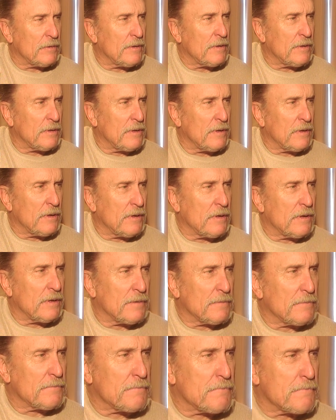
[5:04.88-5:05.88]
Tango
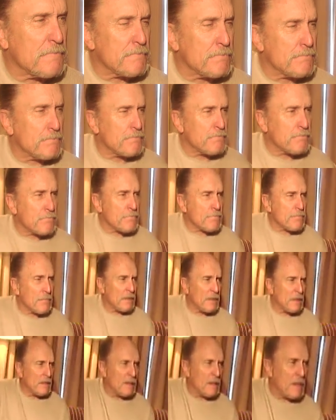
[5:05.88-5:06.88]
is love and
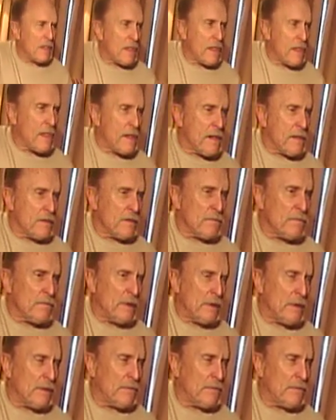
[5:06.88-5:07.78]
hate. That's what you're saying.